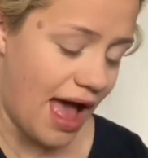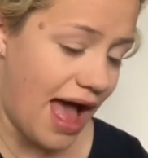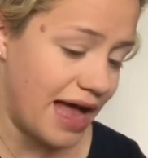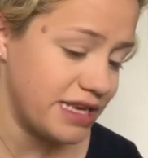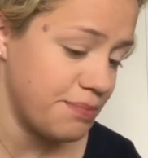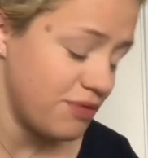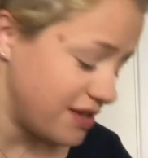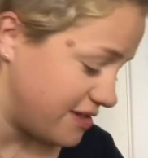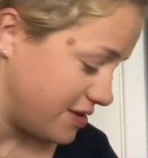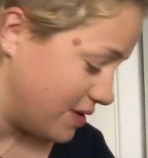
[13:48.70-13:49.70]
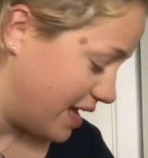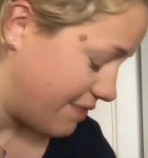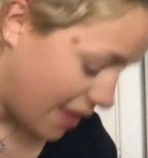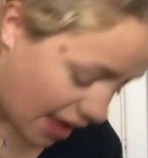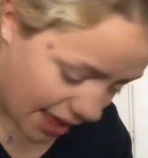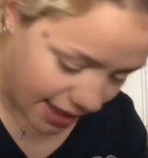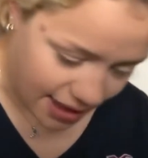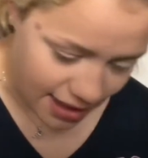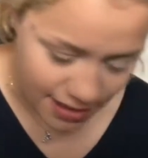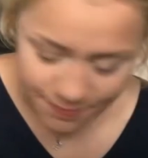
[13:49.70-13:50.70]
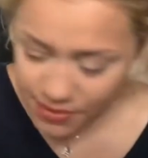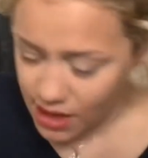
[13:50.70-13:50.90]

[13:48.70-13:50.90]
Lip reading: at Bristol, leave the hire car.